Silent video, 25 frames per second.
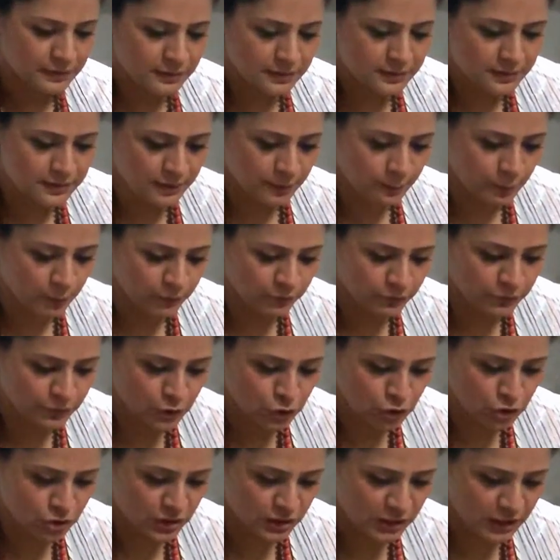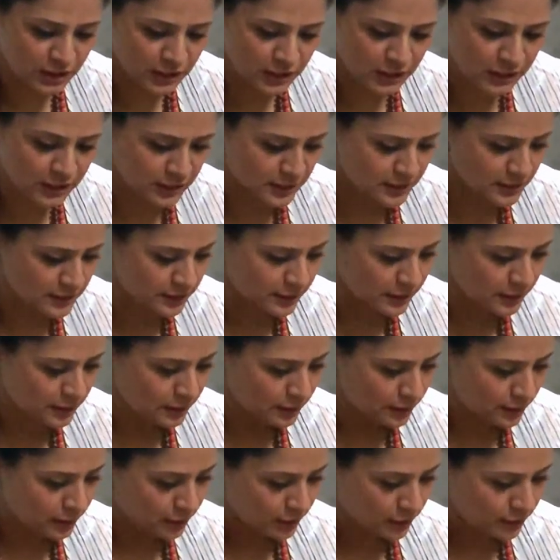some of the cheese,
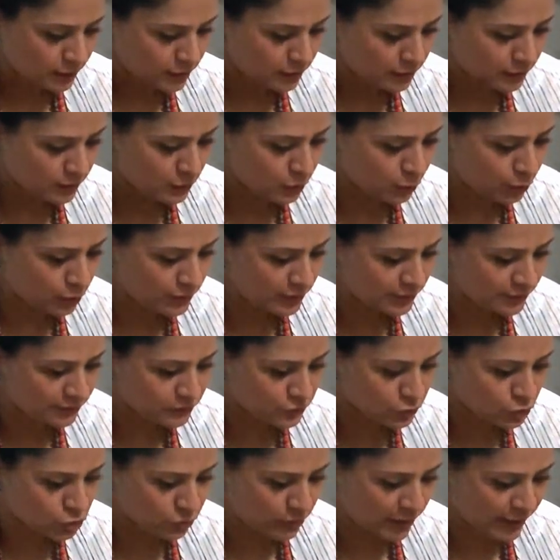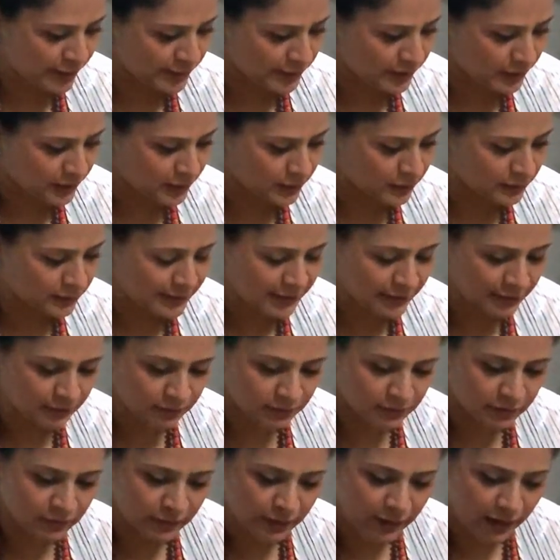the olives, try and
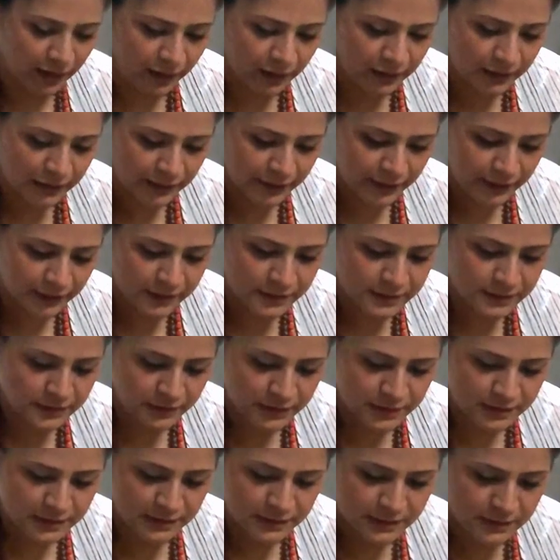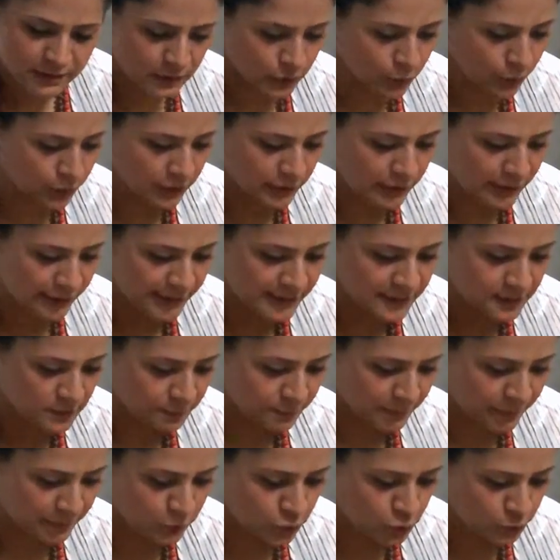get the garlic because it's got a
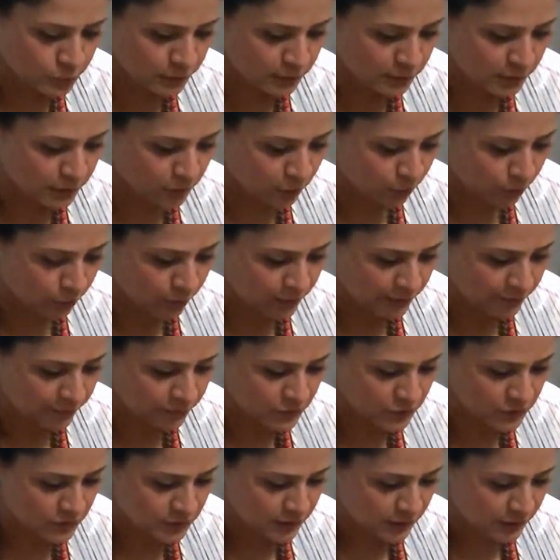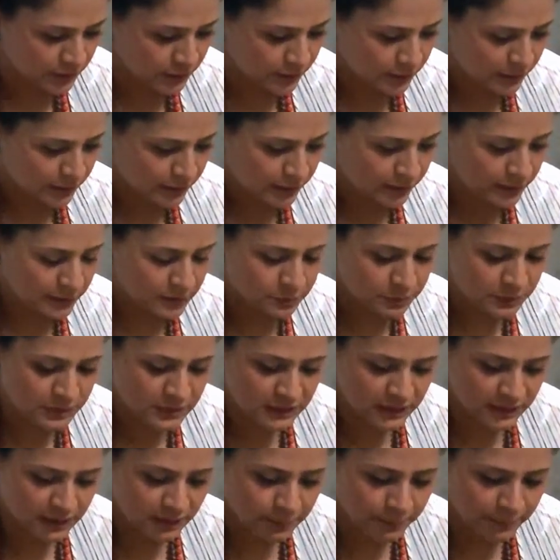nice punch with the olives as we
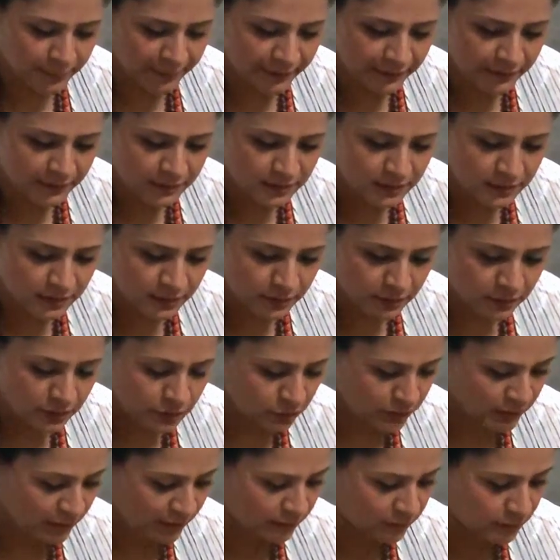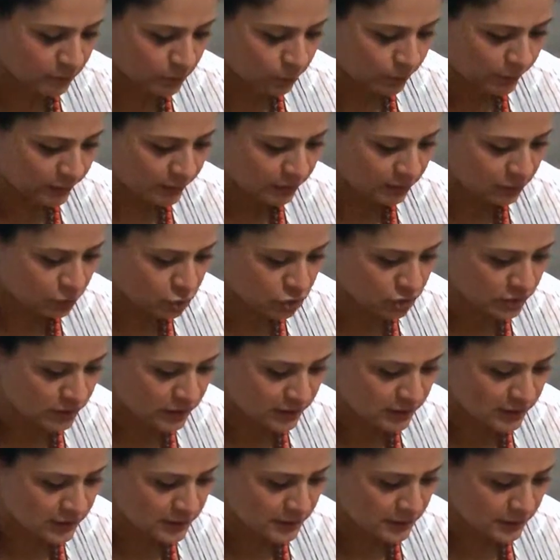take a bite together with the
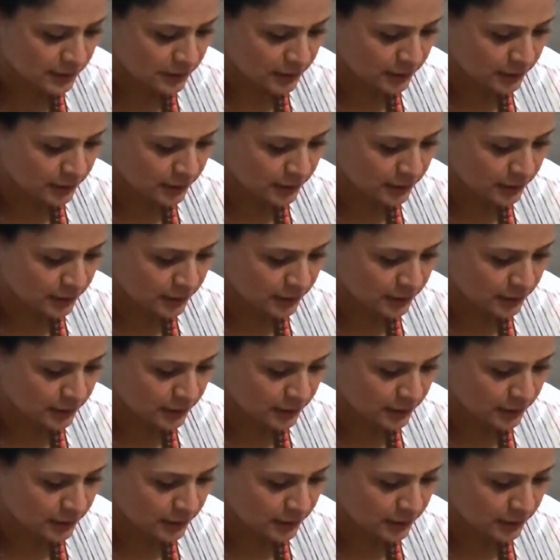cheese.